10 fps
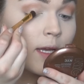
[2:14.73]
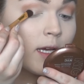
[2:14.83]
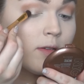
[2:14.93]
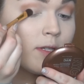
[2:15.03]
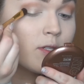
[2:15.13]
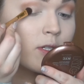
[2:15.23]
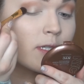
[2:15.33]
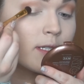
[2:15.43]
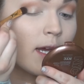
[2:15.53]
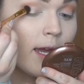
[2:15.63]
my house is just
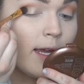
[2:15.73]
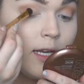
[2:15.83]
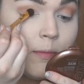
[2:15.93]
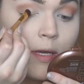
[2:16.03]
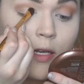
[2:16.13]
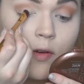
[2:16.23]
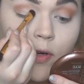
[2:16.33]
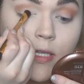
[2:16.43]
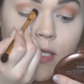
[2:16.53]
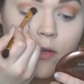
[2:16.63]
a tiny bit
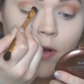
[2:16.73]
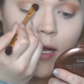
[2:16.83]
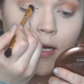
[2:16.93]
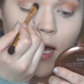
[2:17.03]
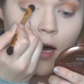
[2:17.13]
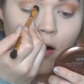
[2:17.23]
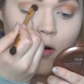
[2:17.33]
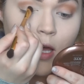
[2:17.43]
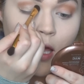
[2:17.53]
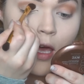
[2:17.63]
noisy right
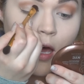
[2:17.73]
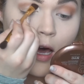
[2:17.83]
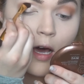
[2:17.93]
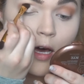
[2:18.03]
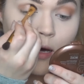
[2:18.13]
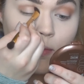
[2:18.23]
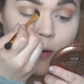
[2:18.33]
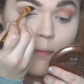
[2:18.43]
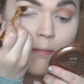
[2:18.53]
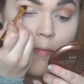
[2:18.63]
now. Um,
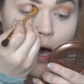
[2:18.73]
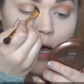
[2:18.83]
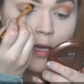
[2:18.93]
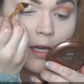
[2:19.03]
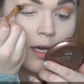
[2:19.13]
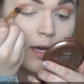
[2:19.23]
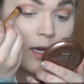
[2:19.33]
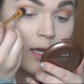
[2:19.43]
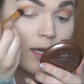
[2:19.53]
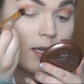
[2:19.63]

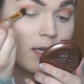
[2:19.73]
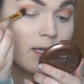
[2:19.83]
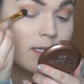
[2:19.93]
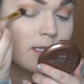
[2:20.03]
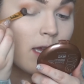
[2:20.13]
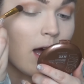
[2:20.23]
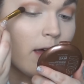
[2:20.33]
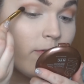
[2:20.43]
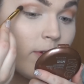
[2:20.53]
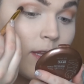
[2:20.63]
Maka is
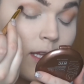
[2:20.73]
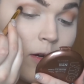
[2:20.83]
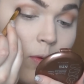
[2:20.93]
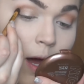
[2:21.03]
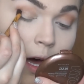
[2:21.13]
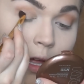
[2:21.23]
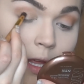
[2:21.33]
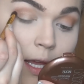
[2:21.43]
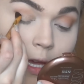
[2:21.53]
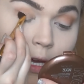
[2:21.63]
not feeling
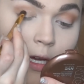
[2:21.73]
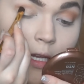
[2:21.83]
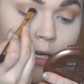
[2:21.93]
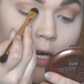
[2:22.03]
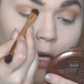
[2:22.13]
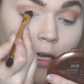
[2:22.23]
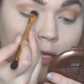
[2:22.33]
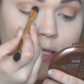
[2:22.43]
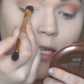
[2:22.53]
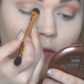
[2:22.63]
well and
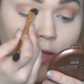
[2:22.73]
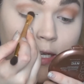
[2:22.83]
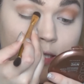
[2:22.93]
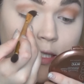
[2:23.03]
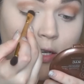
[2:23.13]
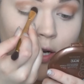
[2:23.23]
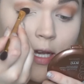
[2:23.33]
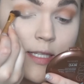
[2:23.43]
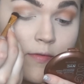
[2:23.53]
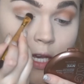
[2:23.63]
it's nothing
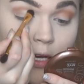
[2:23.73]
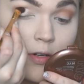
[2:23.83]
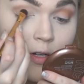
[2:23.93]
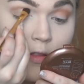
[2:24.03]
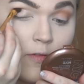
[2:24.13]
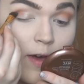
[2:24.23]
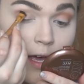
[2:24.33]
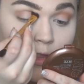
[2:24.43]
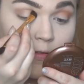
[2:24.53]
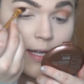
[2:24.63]
serious. I've taken her to the
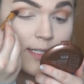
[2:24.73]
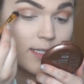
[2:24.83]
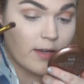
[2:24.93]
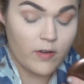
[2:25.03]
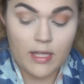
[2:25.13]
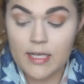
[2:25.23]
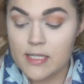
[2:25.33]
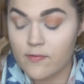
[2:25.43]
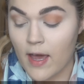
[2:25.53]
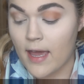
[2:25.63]
vet. The vet says everything
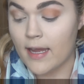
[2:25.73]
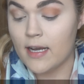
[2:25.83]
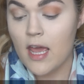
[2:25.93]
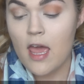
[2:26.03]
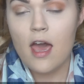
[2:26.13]
is fine.